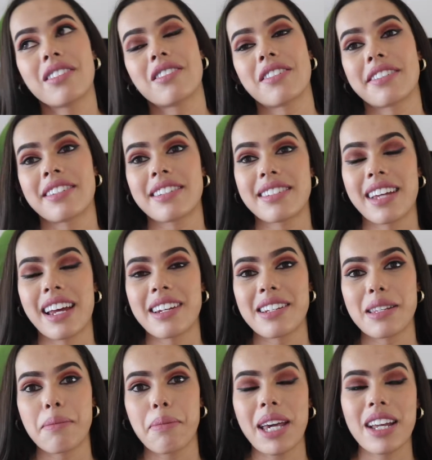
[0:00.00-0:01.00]
just down to
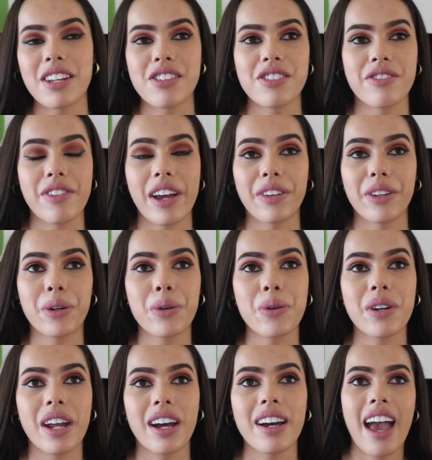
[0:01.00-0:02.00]
the beach around the
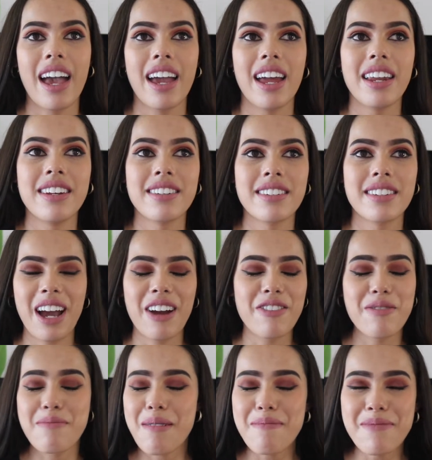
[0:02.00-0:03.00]
corner, and I
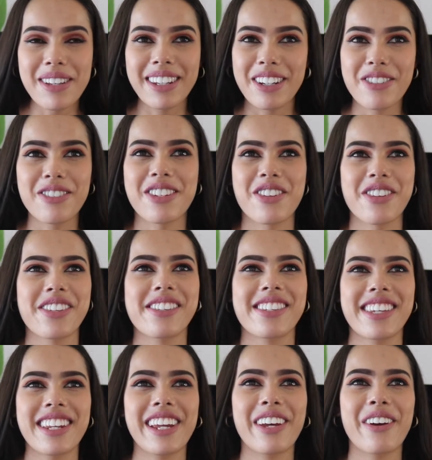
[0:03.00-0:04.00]
remember literally just
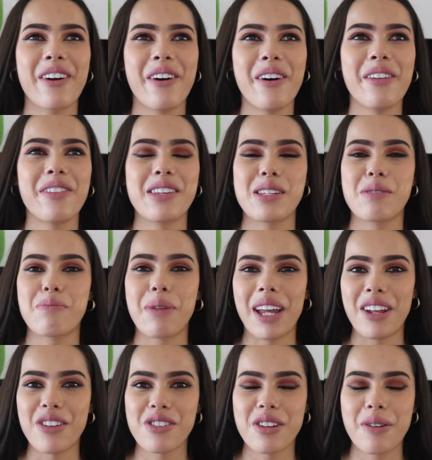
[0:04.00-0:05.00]
sitting on this
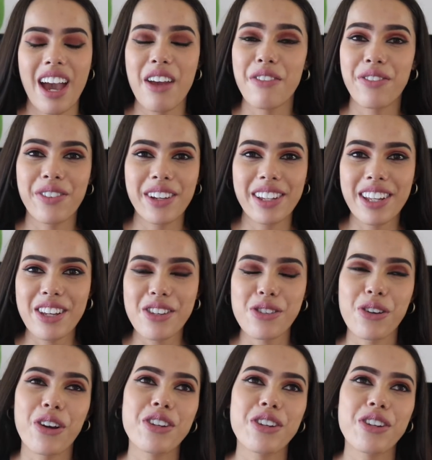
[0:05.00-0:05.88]
bench and feeling so